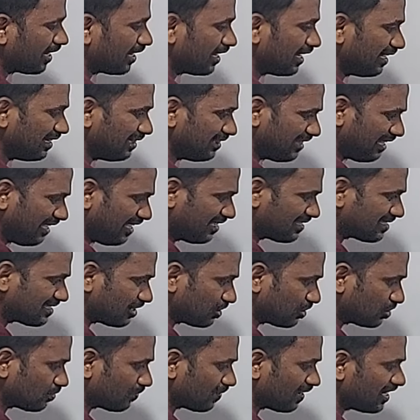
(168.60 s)
in this
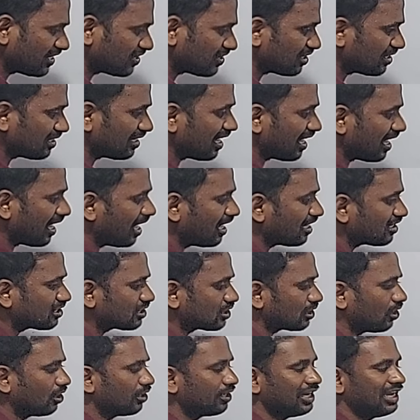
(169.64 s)
situation
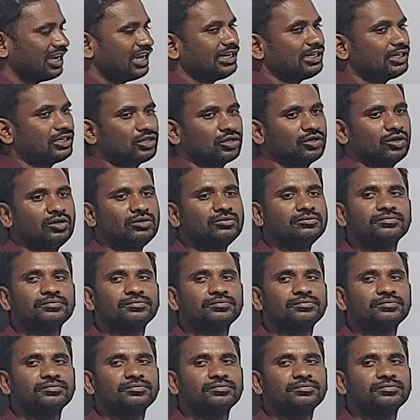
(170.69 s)
also lead to